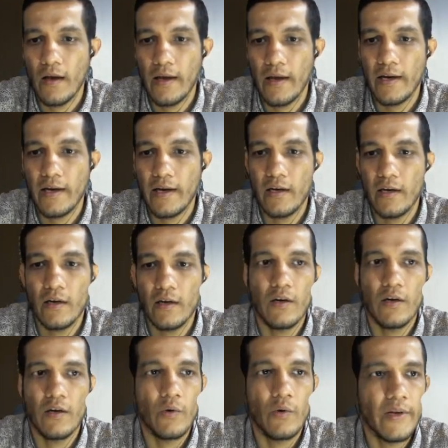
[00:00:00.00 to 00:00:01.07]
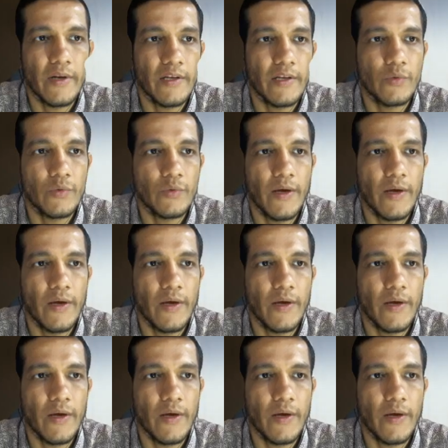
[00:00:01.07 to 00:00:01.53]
I can do in this